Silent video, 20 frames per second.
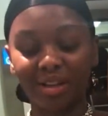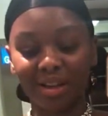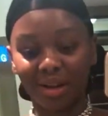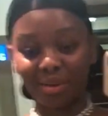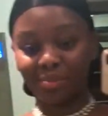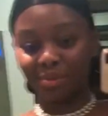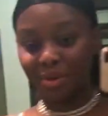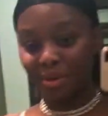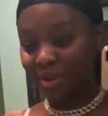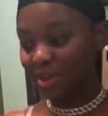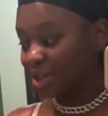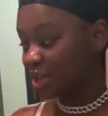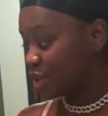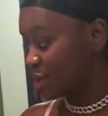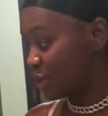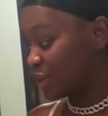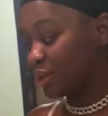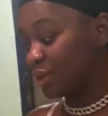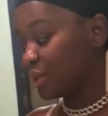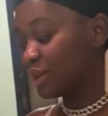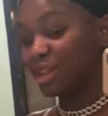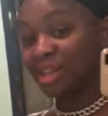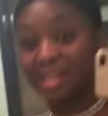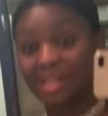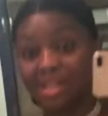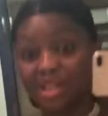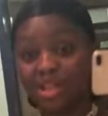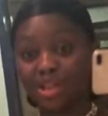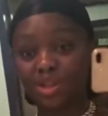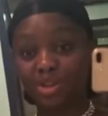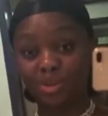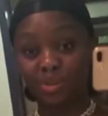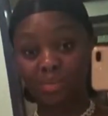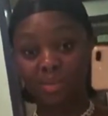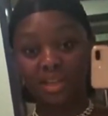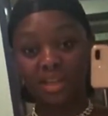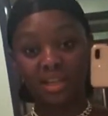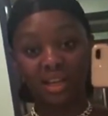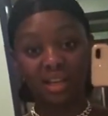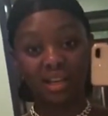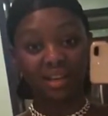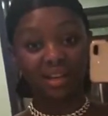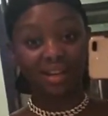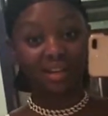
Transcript: I'm going to show you. It looks super sick.